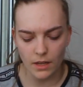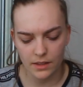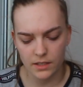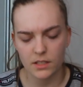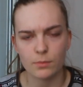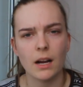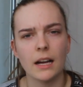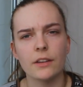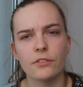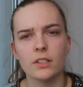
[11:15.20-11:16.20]
This is
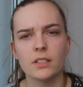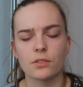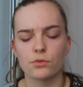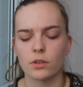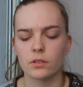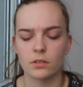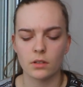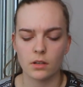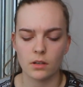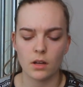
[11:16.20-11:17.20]
my philodendron
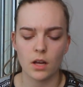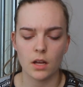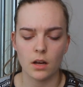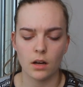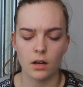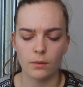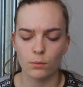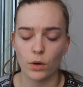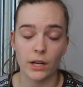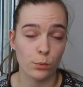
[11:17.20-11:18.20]

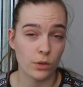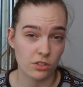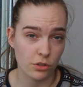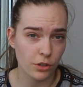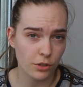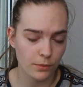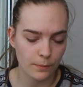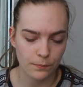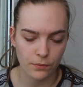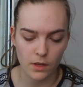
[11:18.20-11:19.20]
white wizard.
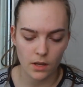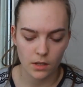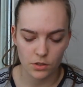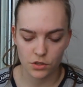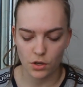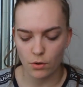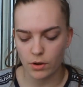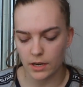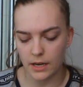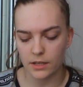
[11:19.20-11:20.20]
So
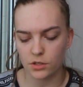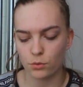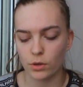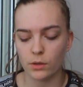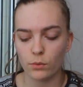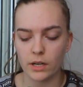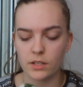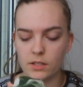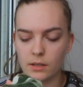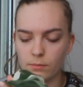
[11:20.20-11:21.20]
it has green and white
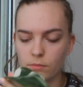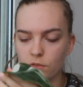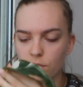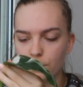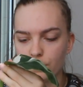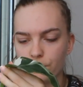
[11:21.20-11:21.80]
stems.